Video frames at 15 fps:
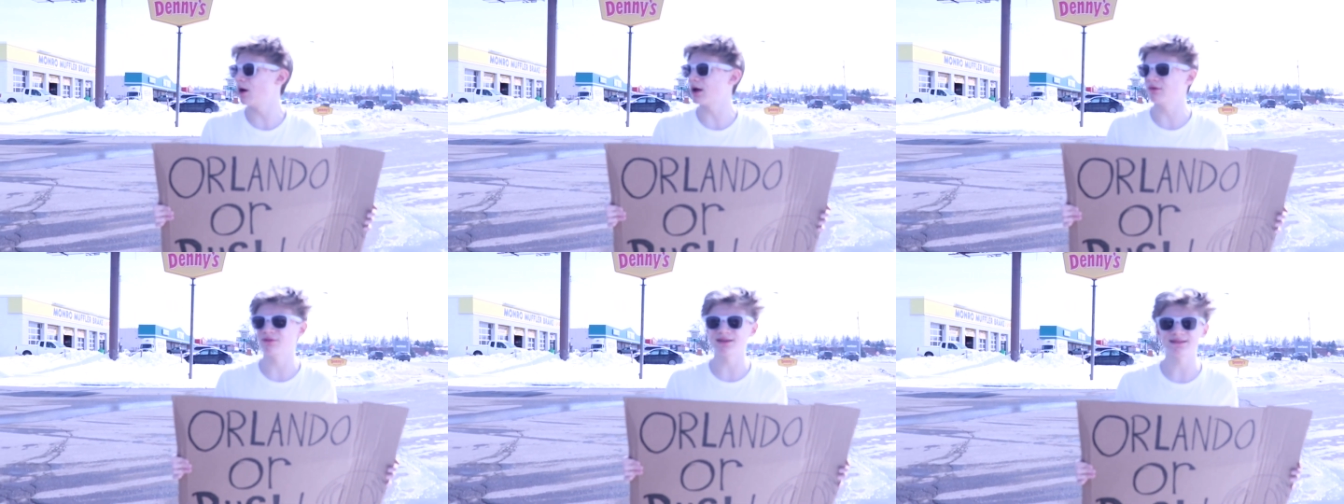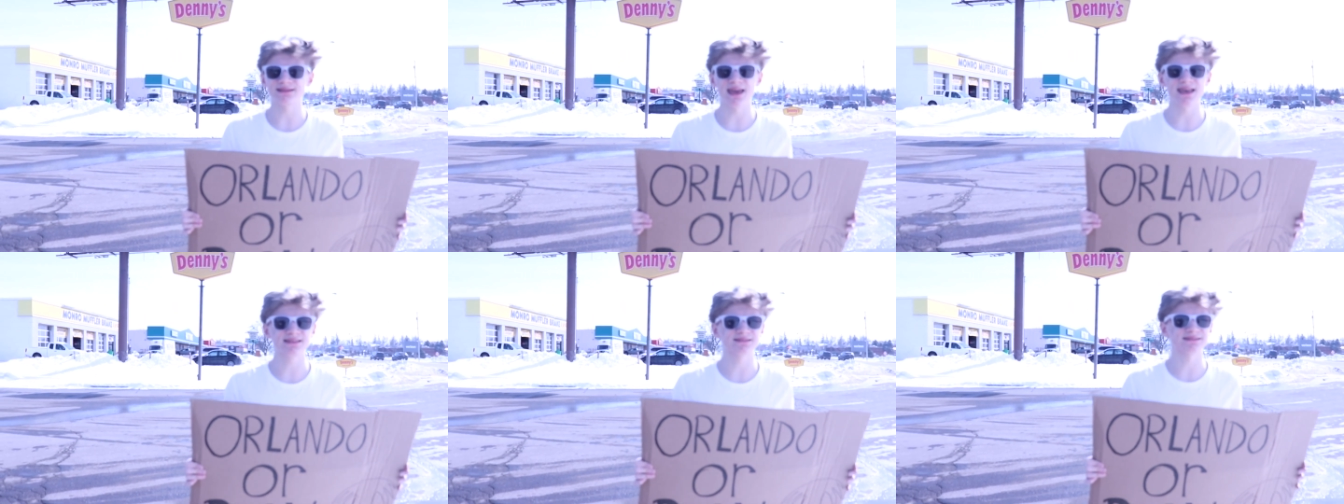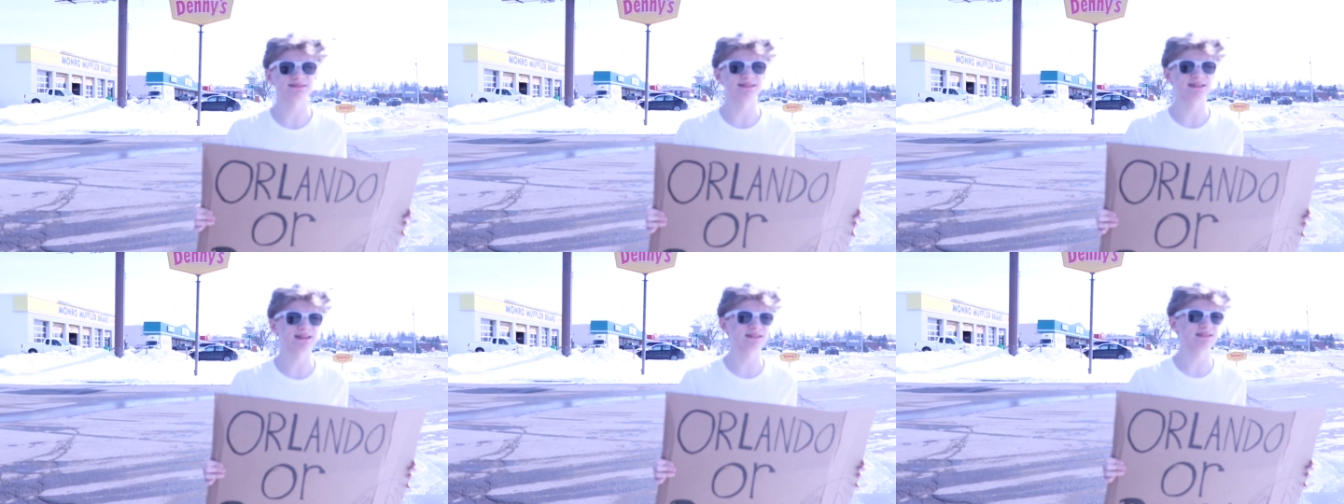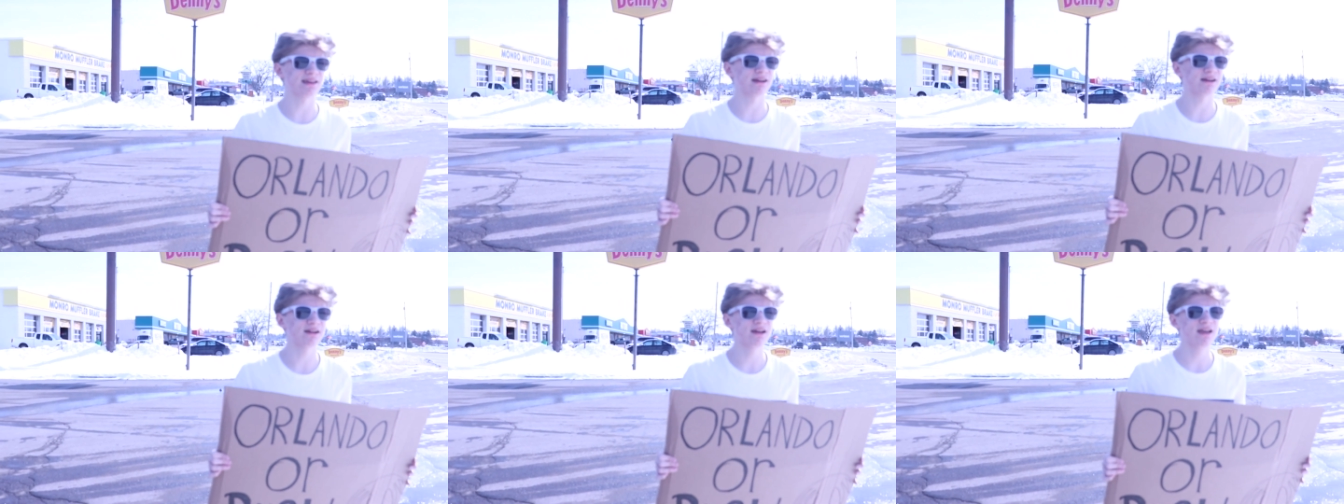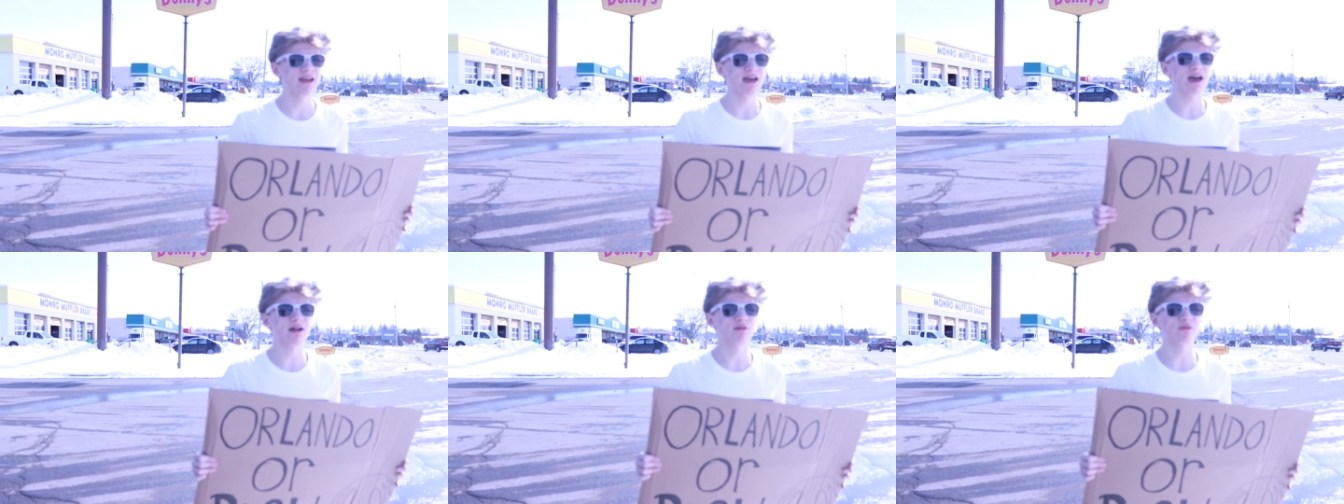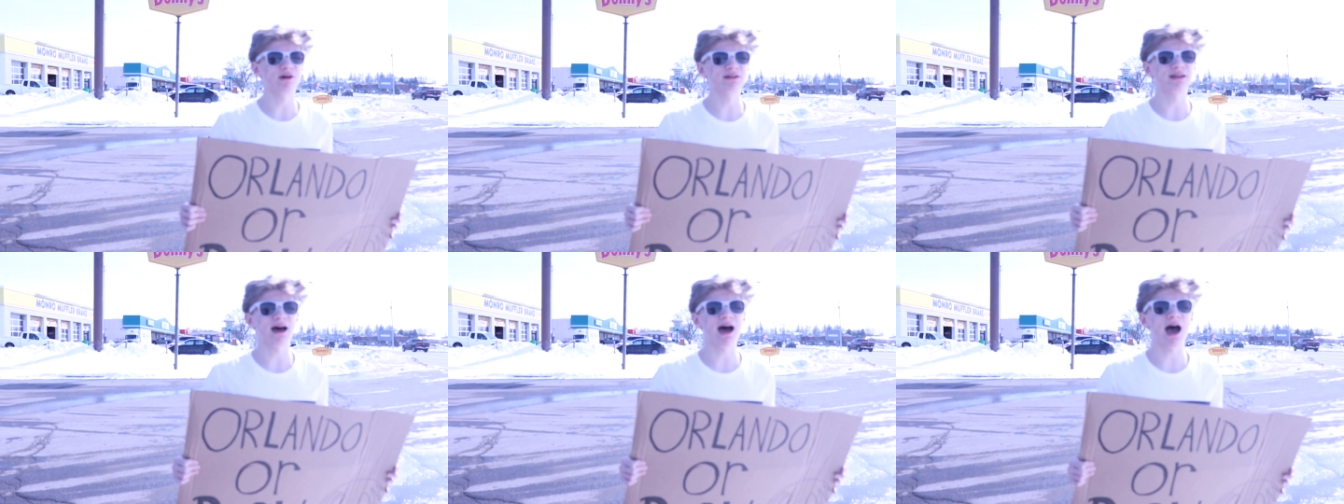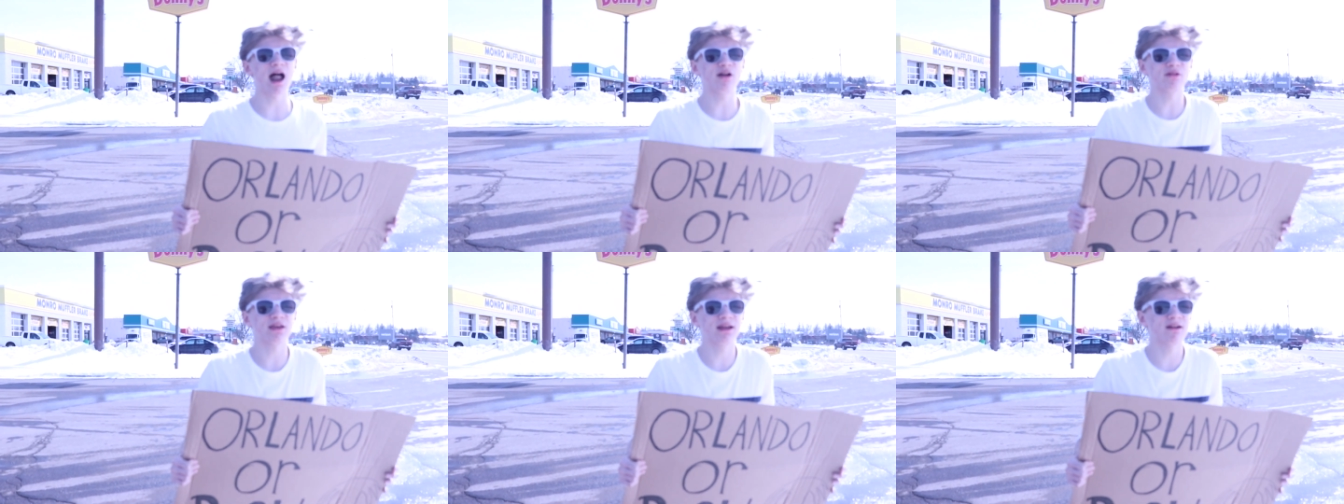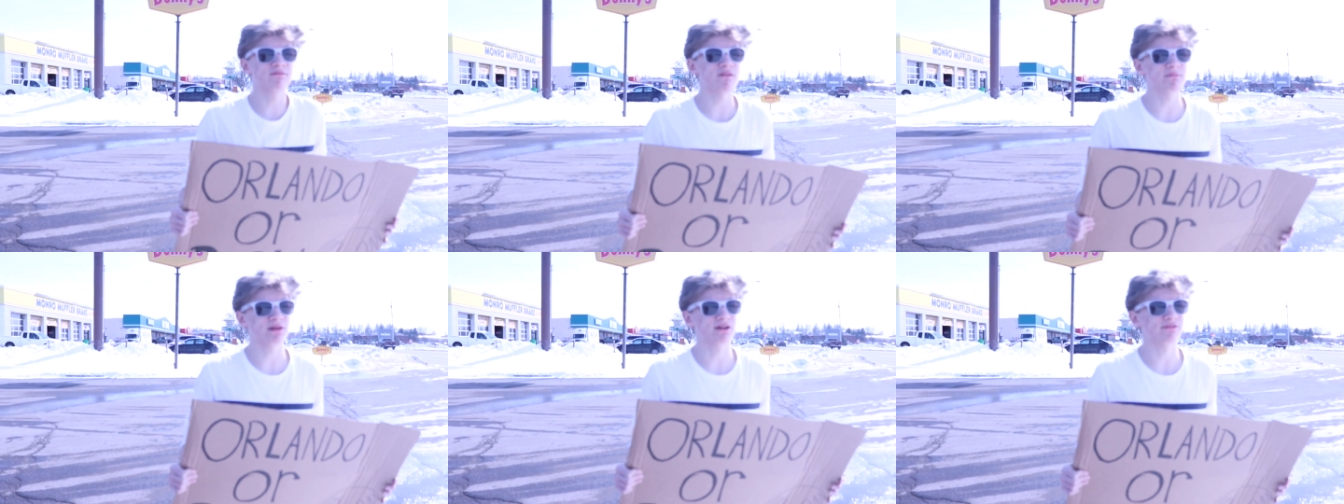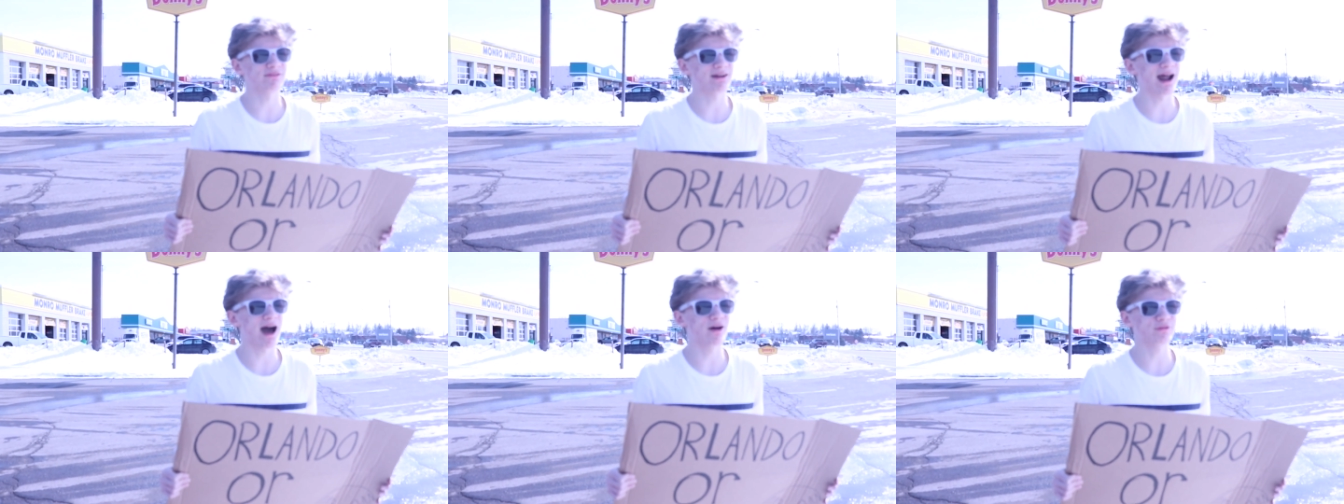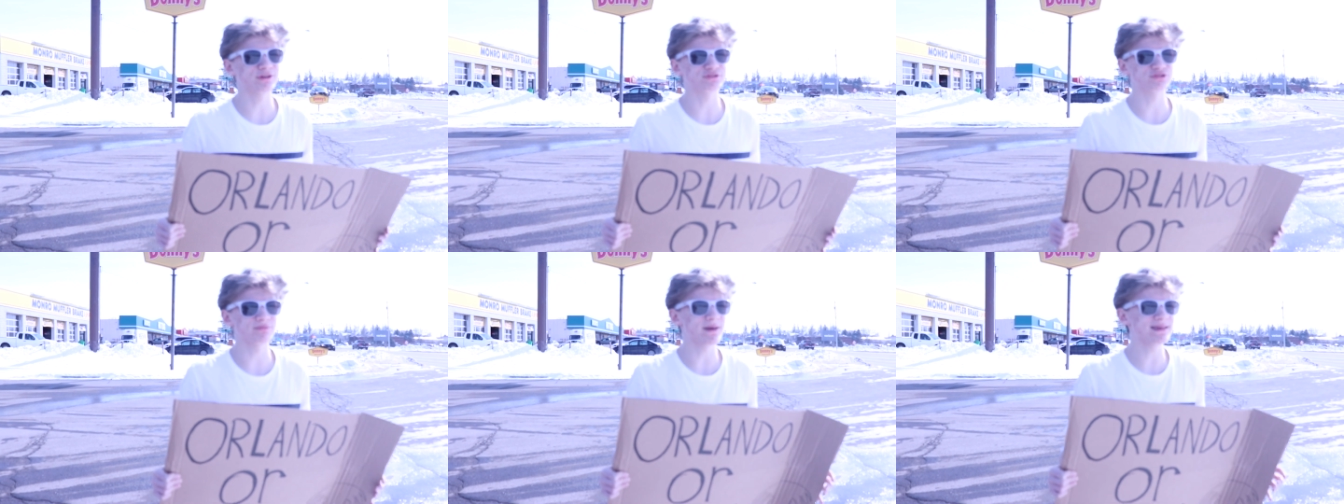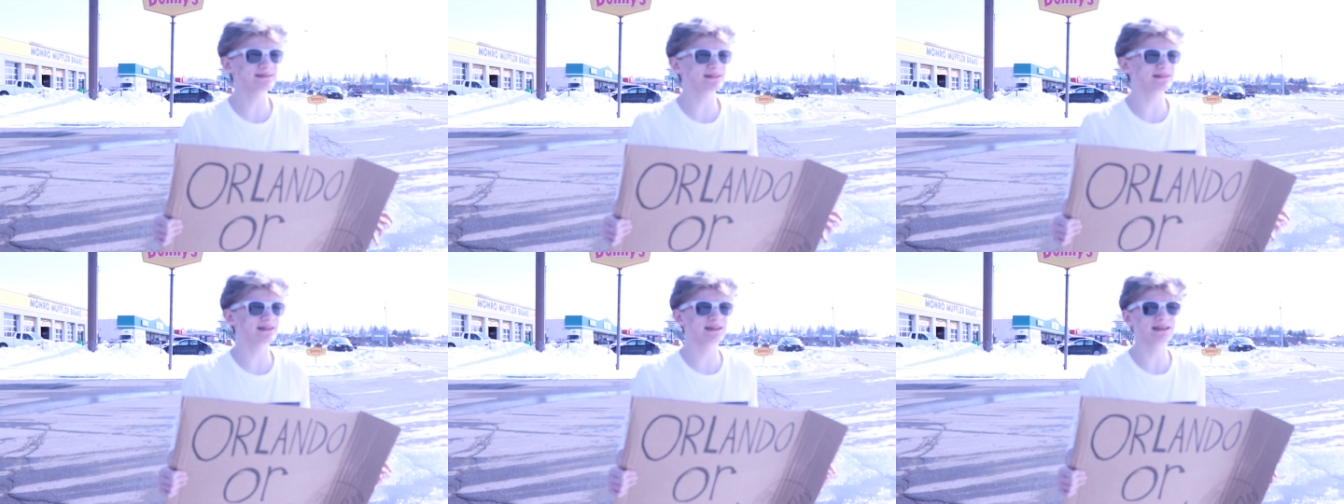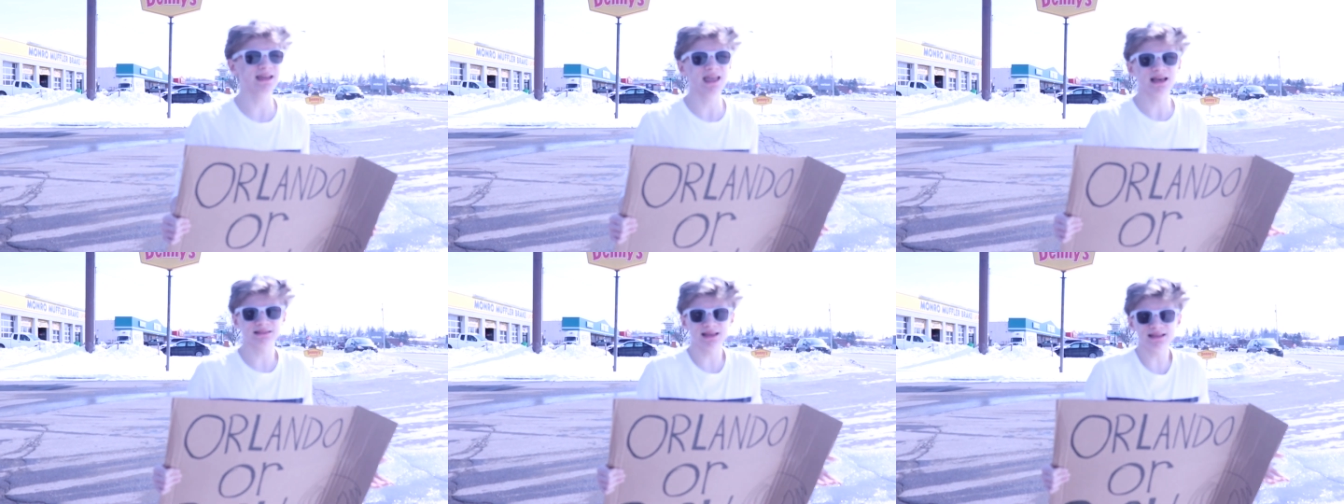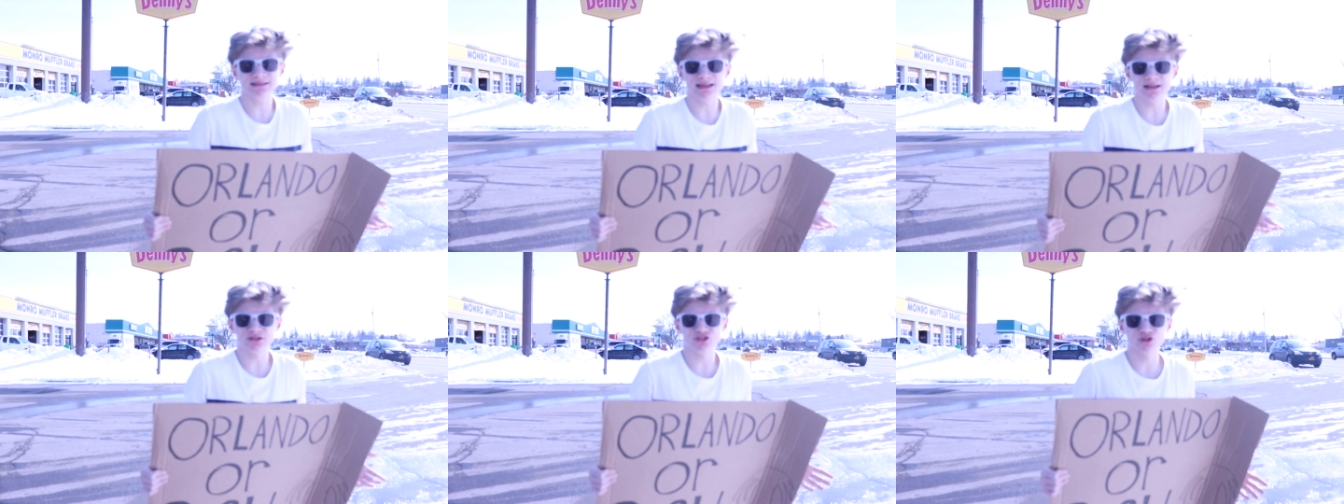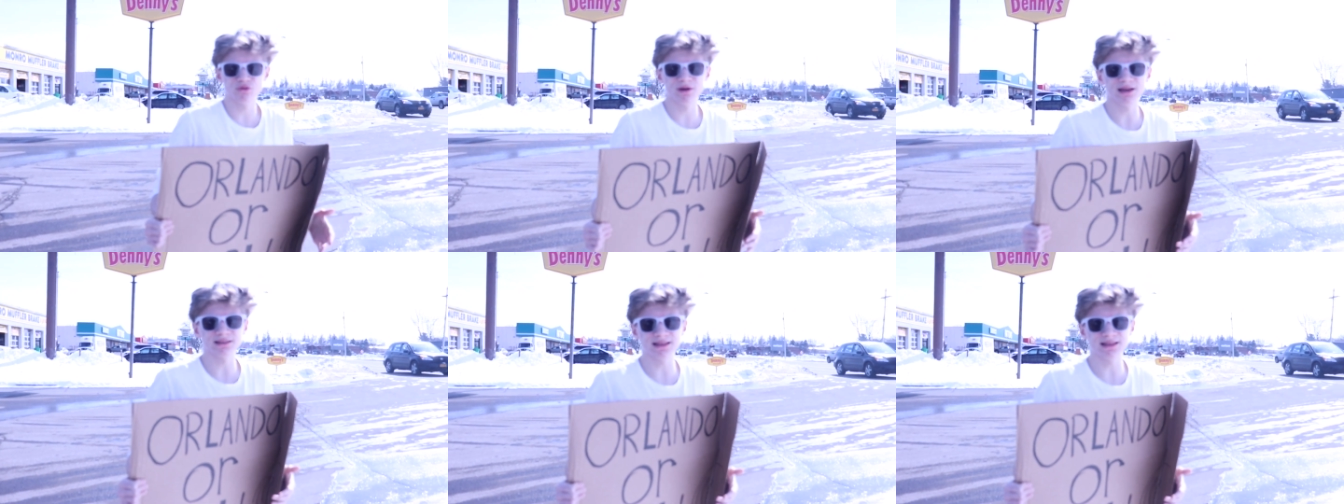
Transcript: long it really takes us to get there and whatnot. I don't care if I'm here for hours. So basically, let's get to it.